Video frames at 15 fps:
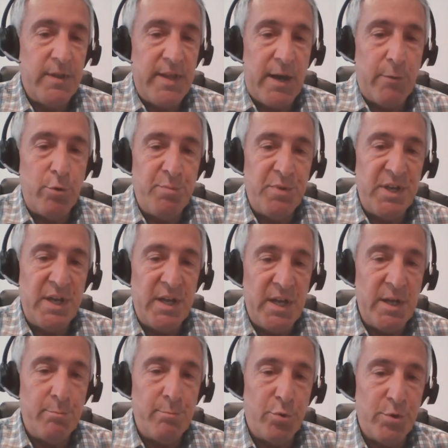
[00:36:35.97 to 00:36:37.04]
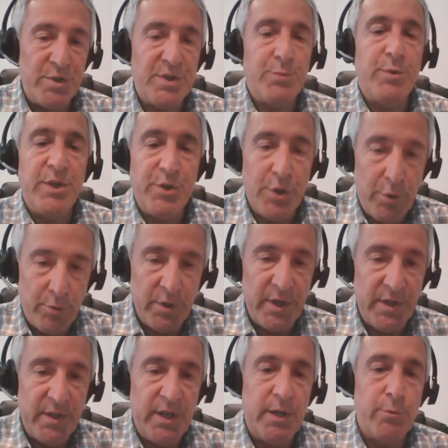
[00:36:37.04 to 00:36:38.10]
that would be an input switch
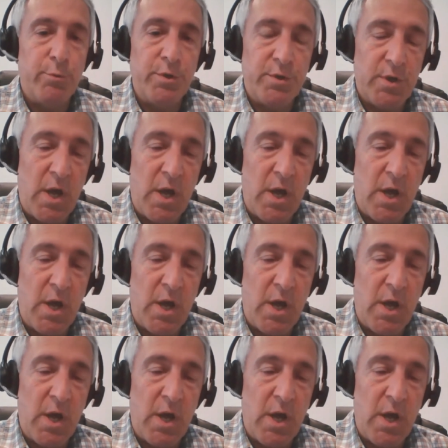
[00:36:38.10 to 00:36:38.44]
only that would